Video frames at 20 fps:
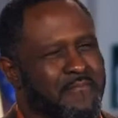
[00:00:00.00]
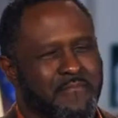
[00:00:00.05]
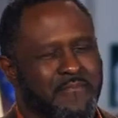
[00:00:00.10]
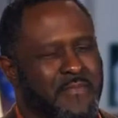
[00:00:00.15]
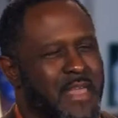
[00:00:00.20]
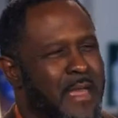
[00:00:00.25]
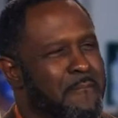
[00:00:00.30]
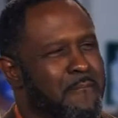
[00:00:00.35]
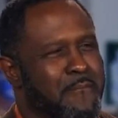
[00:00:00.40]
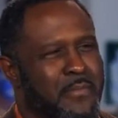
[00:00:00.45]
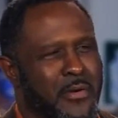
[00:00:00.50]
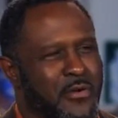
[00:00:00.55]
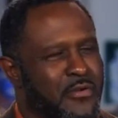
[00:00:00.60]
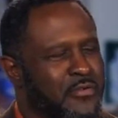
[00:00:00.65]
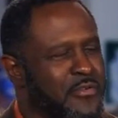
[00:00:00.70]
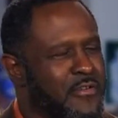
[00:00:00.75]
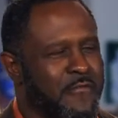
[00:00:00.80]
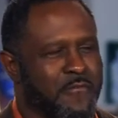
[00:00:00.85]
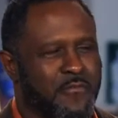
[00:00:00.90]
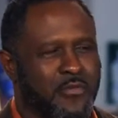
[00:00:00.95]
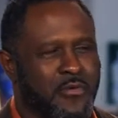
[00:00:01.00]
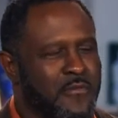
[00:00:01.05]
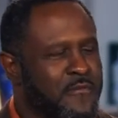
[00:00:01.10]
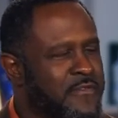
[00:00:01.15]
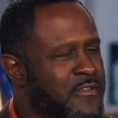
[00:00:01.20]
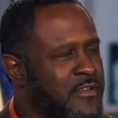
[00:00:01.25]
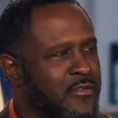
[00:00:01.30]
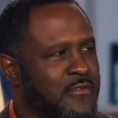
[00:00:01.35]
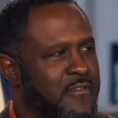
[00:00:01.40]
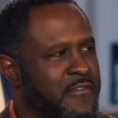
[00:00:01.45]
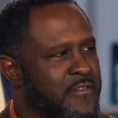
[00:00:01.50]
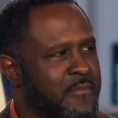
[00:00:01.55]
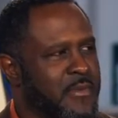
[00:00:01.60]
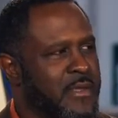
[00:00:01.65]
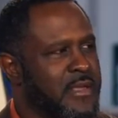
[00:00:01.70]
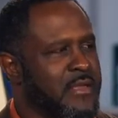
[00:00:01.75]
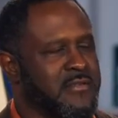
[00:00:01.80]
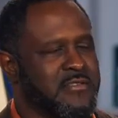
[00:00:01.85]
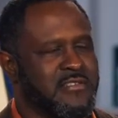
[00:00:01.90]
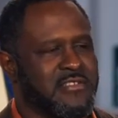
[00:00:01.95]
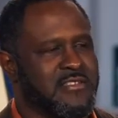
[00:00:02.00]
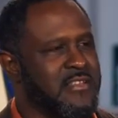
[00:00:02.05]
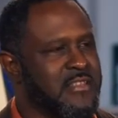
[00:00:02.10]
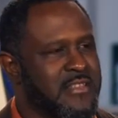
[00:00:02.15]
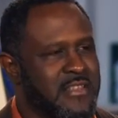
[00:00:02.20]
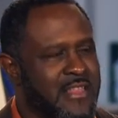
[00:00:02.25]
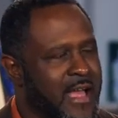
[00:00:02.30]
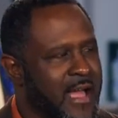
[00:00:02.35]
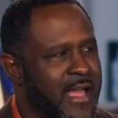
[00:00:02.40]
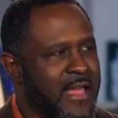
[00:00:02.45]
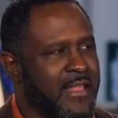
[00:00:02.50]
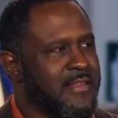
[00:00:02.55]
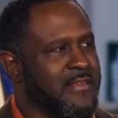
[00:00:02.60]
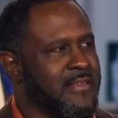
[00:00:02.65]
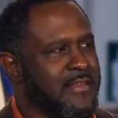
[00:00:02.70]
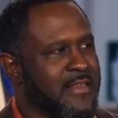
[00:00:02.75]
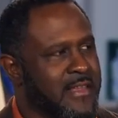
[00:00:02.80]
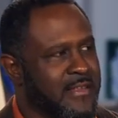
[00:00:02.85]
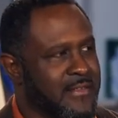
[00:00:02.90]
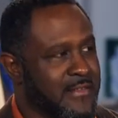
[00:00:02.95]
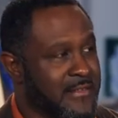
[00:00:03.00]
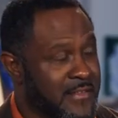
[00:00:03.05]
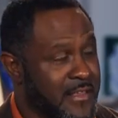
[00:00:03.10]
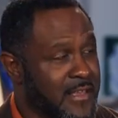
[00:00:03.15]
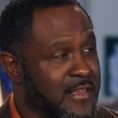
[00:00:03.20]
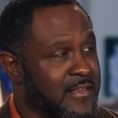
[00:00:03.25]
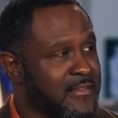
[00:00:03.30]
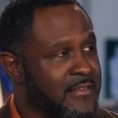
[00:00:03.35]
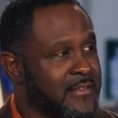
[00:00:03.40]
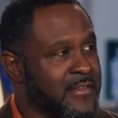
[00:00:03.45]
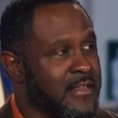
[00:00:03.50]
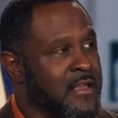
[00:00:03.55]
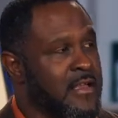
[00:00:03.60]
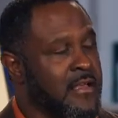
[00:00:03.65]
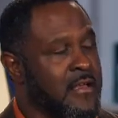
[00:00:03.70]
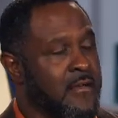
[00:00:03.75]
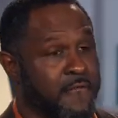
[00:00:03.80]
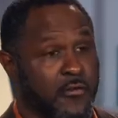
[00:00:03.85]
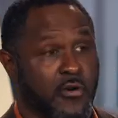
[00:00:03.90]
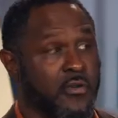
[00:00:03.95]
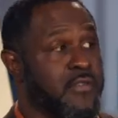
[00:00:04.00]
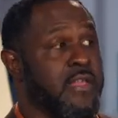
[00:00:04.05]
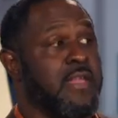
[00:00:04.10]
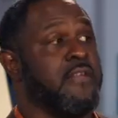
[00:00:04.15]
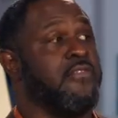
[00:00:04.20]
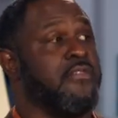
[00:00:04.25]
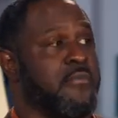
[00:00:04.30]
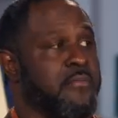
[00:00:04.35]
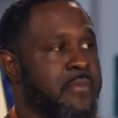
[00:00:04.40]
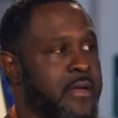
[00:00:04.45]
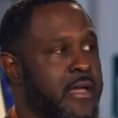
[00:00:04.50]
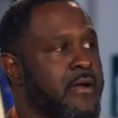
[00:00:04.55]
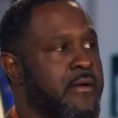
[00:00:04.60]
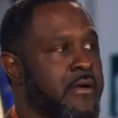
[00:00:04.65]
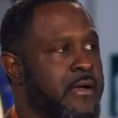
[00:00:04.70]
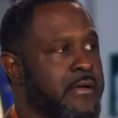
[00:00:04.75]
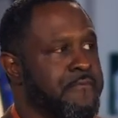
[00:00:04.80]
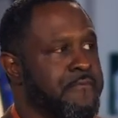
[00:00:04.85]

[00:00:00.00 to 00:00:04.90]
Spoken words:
That burden of proof, so to speak, should not exist for neither parent.